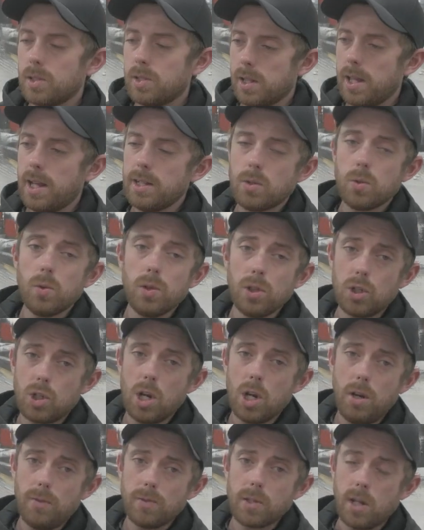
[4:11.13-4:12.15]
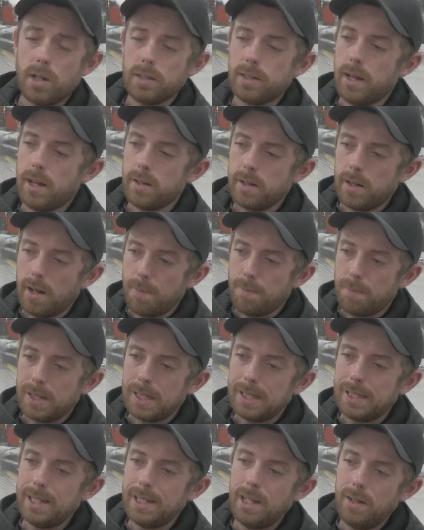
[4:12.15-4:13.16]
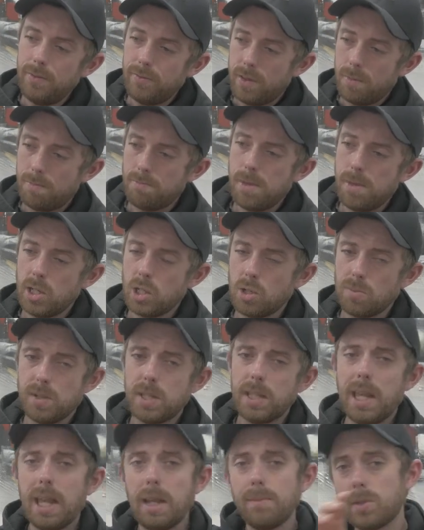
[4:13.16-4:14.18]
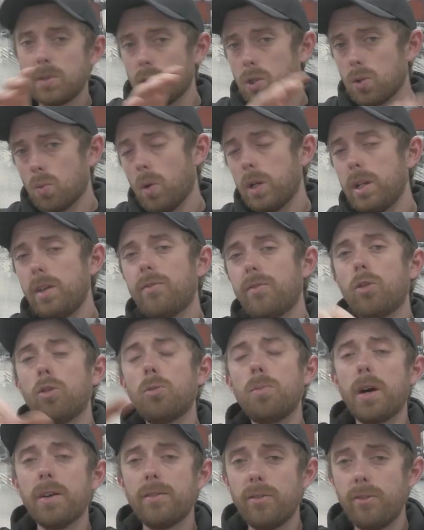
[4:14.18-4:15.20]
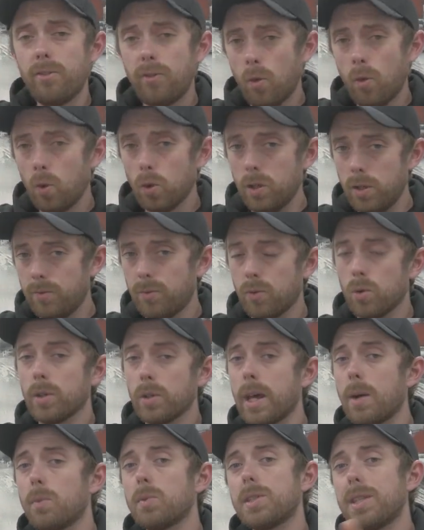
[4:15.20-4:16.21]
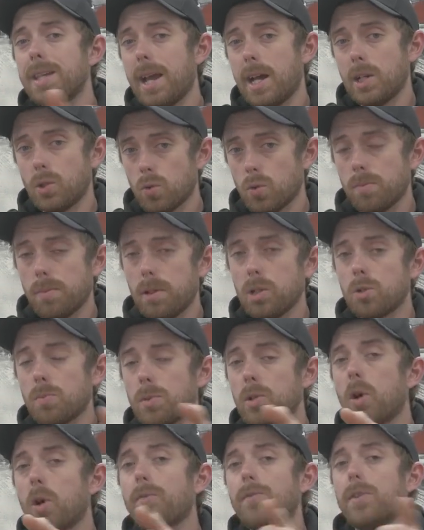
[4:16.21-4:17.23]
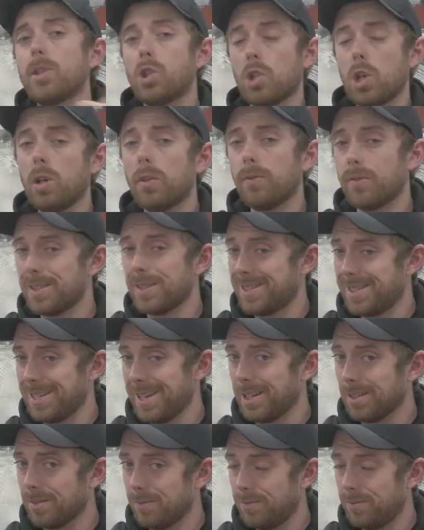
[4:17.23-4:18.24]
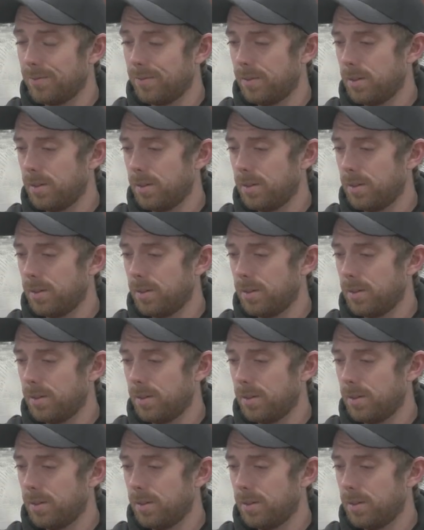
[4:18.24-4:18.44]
So that's all the shelves cut down, and I believe the measurement came to 24 by 44. That was the actual measurement of the shelf itself.